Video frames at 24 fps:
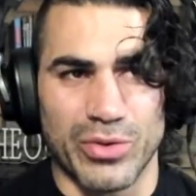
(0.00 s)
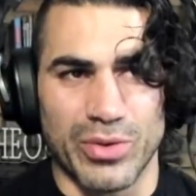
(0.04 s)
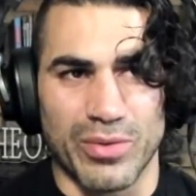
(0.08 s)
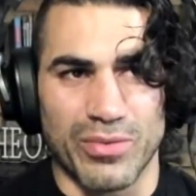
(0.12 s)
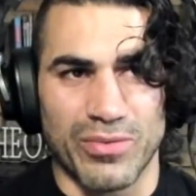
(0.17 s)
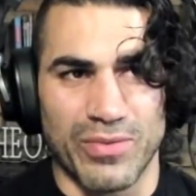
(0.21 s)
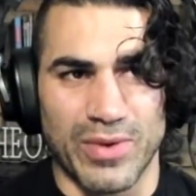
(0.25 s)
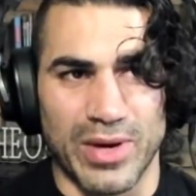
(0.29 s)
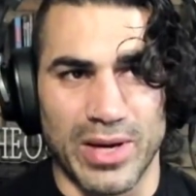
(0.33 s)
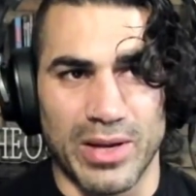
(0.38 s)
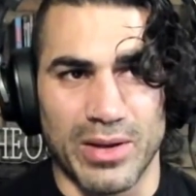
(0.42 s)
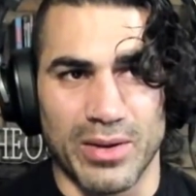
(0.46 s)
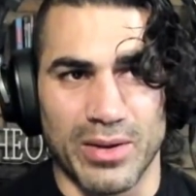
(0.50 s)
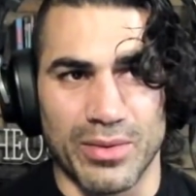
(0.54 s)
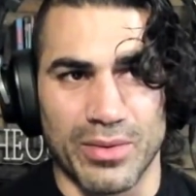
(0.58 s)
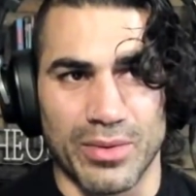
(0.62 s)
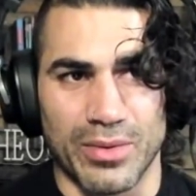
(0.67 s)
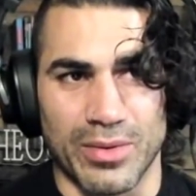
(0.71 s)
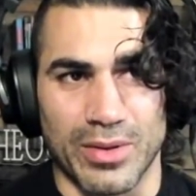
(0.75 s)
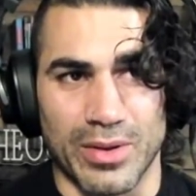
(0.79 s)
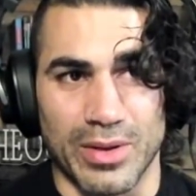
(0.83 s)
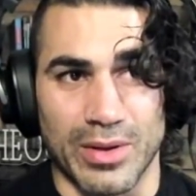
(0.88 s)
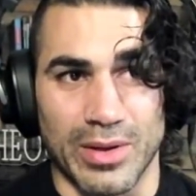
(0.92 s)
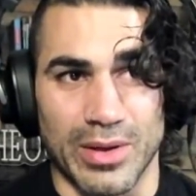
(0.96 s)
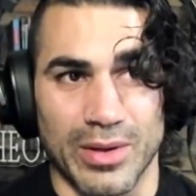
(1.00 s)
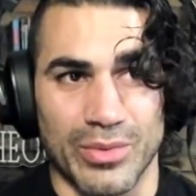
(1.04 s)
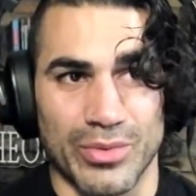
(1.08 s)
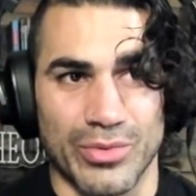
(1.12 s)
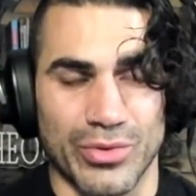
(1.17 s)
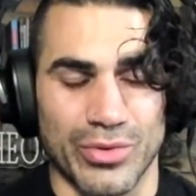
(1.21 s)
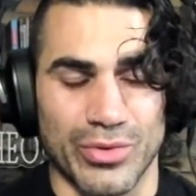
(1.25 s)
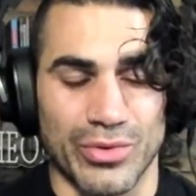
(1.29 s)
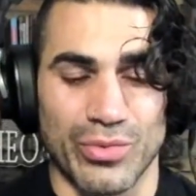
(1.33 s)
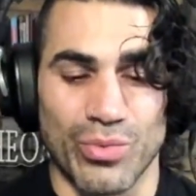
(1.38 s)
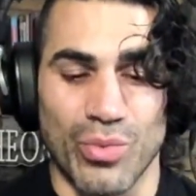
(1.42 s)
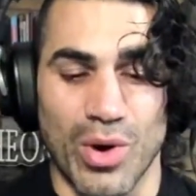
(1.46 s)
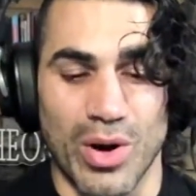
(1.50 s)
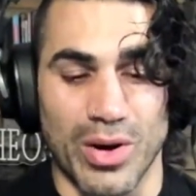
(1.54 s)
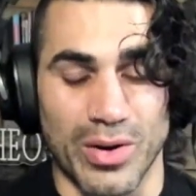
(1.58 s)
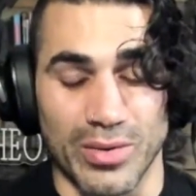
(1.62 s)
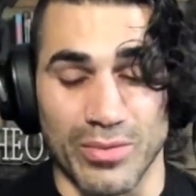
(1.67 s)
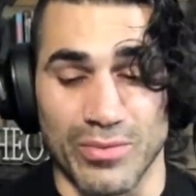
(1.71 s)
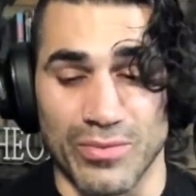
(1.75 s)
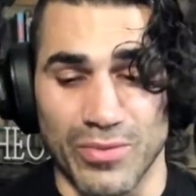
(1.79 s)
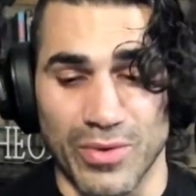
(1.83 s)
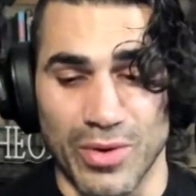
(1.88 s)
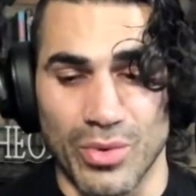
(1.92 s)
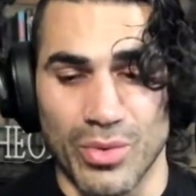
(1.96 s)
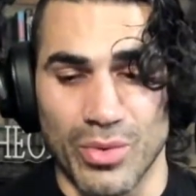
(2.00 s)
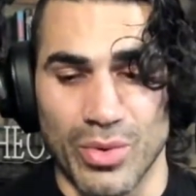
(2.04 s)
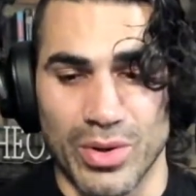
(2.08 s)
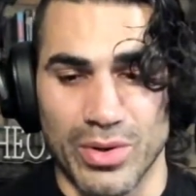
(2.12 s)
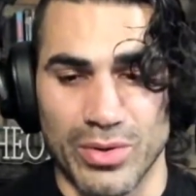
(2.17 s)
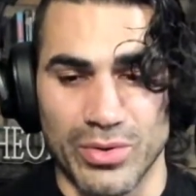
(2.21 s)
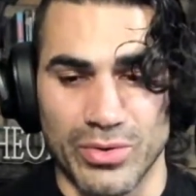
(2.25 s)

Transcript: the fight other than I was just walking forward,